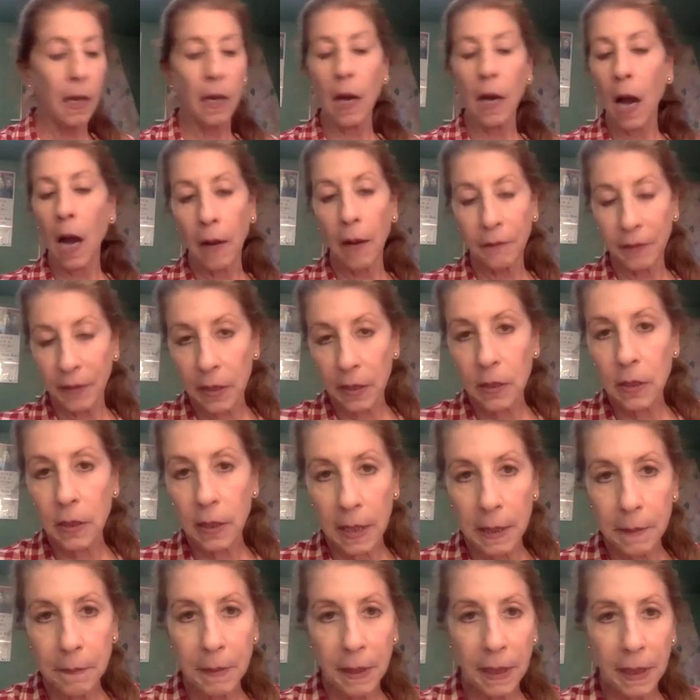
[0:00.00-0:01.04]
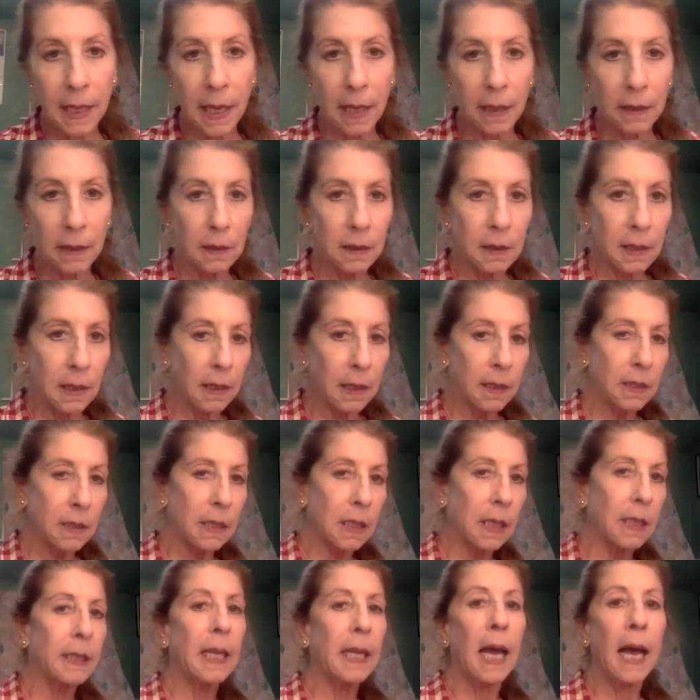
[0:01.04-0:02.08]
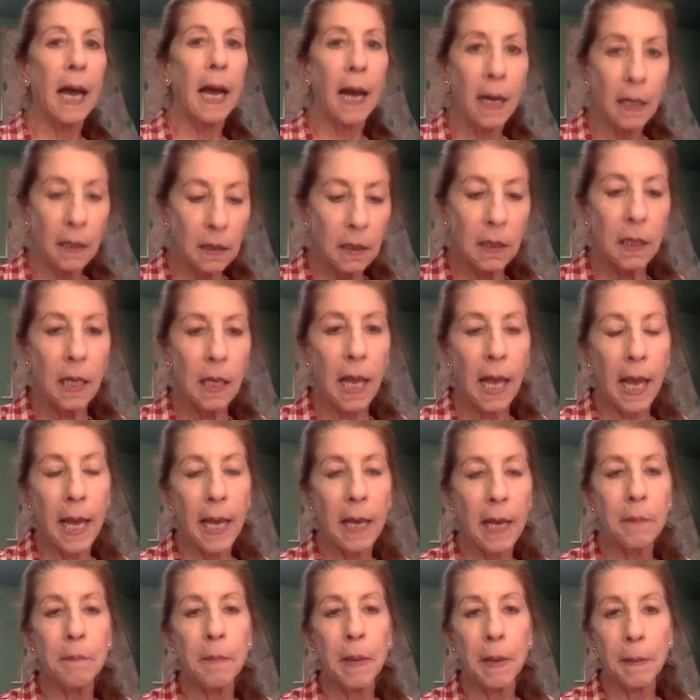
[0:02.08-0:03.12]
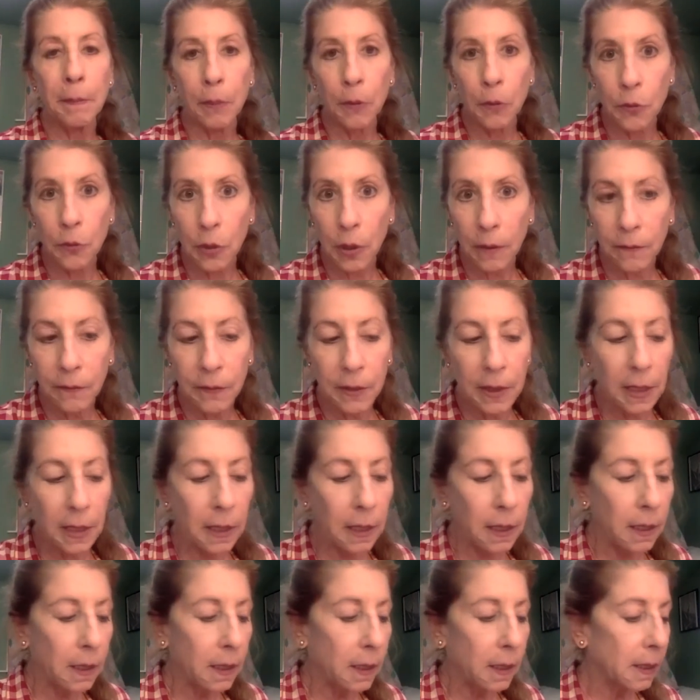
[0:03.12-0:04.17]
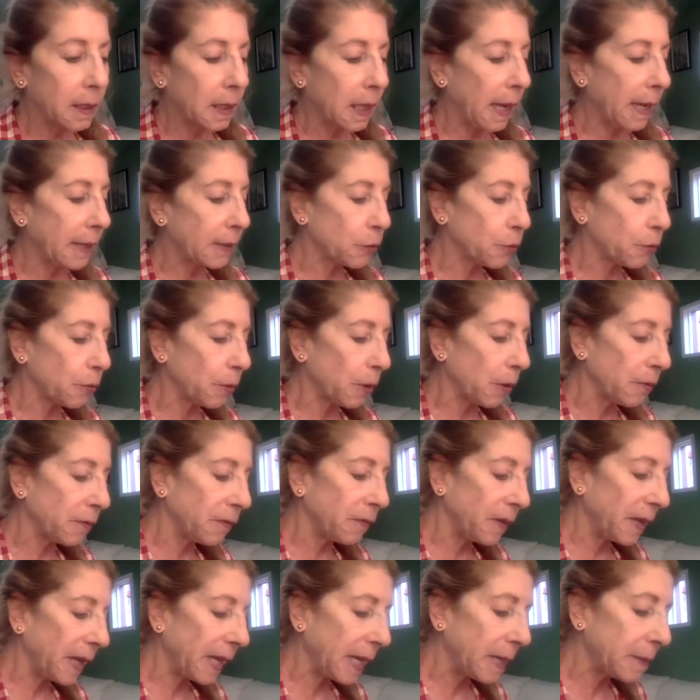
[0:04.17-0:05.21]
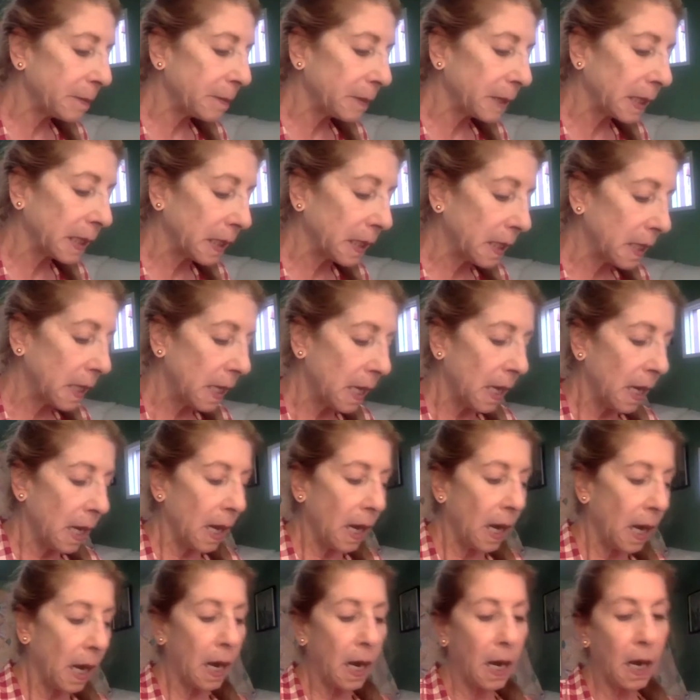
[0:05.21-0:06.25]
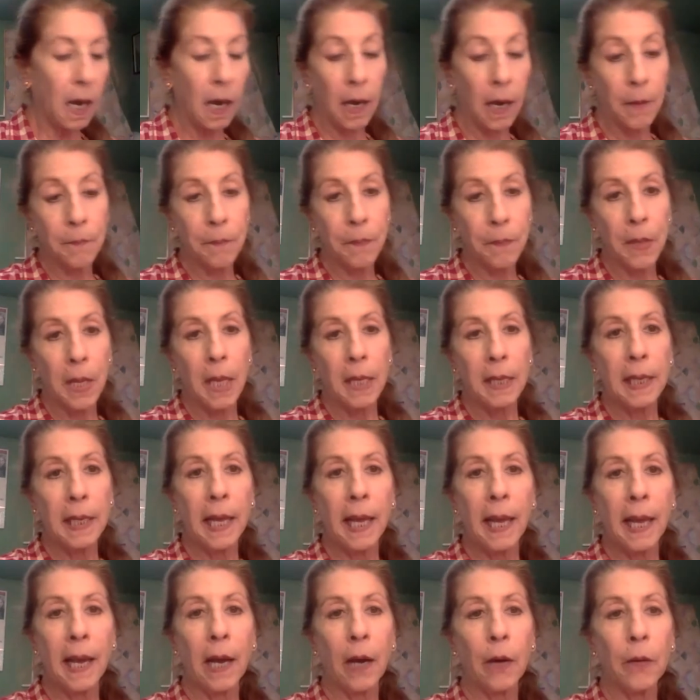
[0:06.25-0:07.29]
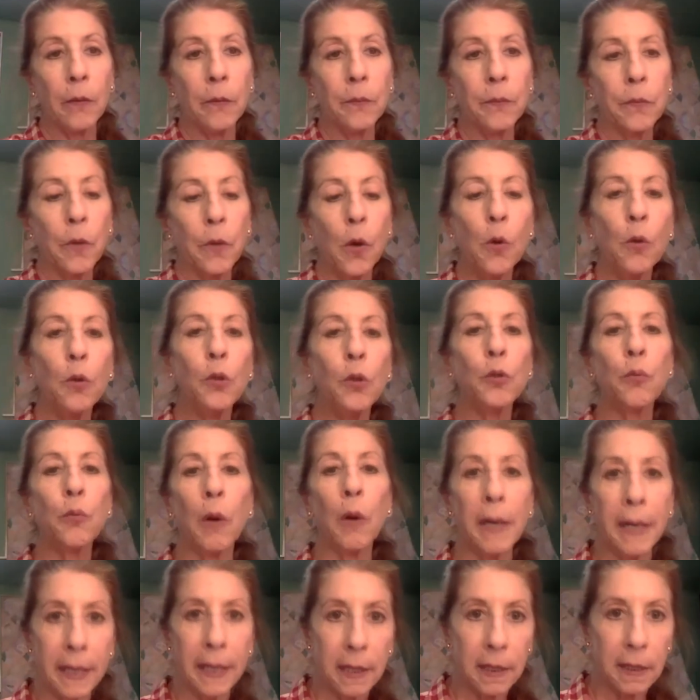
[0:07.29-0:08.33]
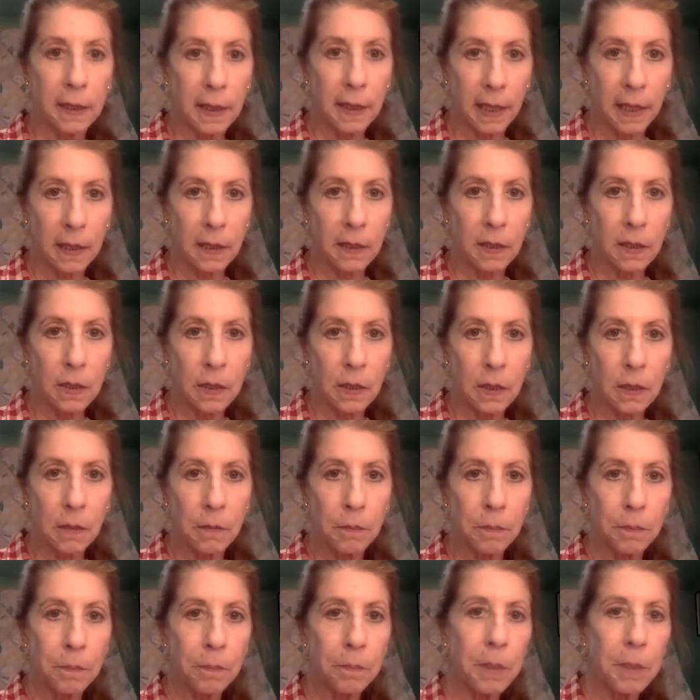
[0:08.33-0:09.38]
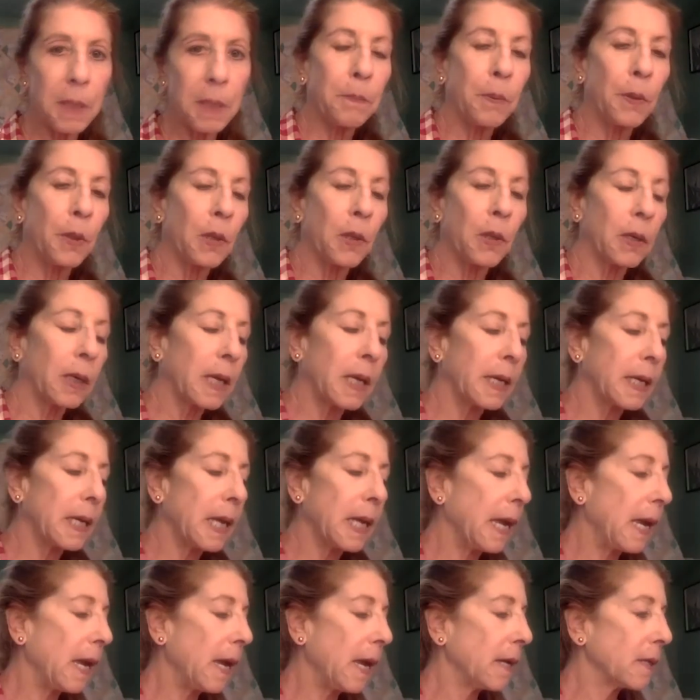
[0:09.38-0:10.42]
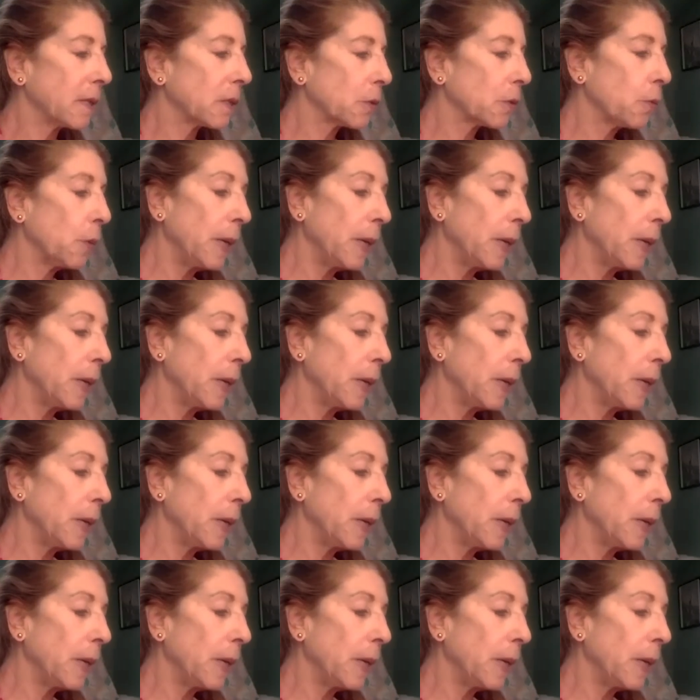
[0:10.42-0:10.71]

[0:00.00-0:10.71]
Obviously, Miguel Diaz-Canel and members of the Castro family. Now, who's running things? People are going to ask.